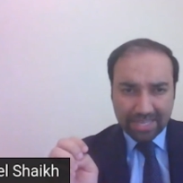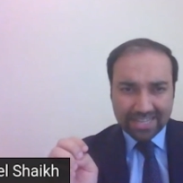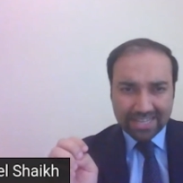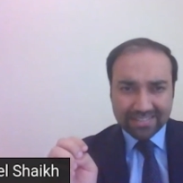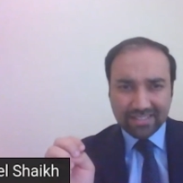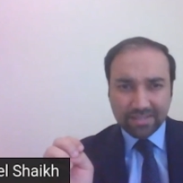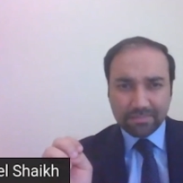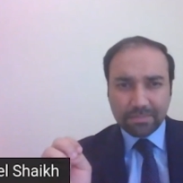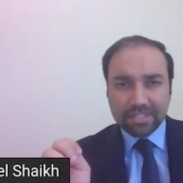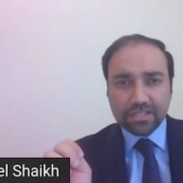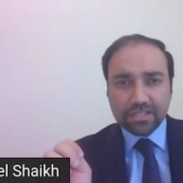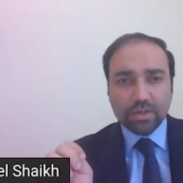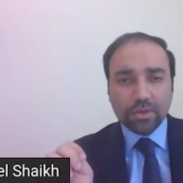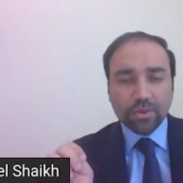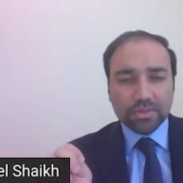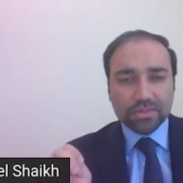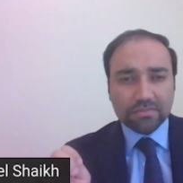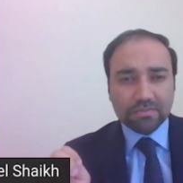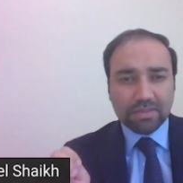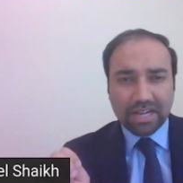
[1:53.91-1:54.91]
S M Es
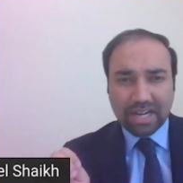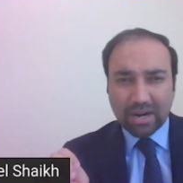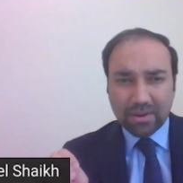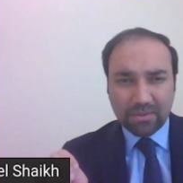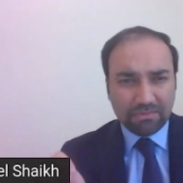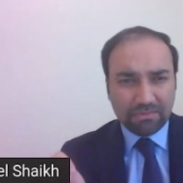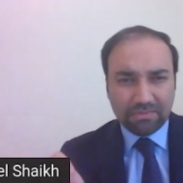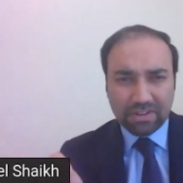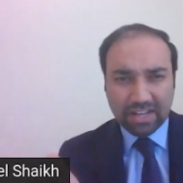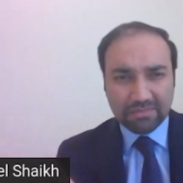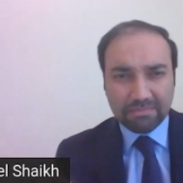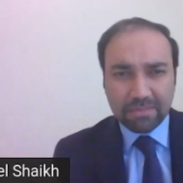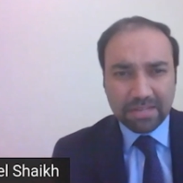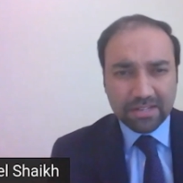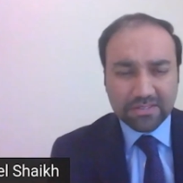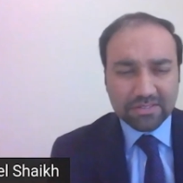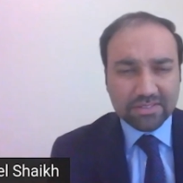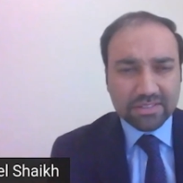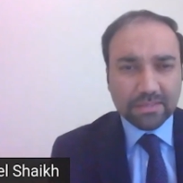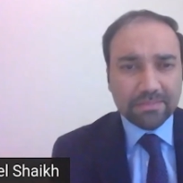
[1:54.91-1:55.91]
loans around five
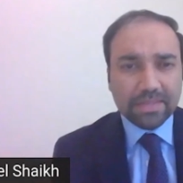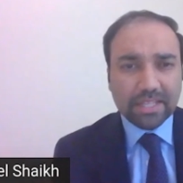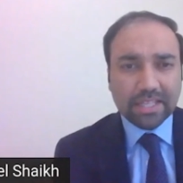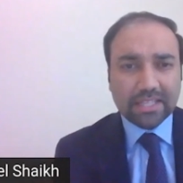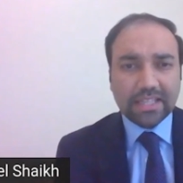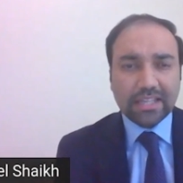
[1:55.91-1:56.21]
million or something.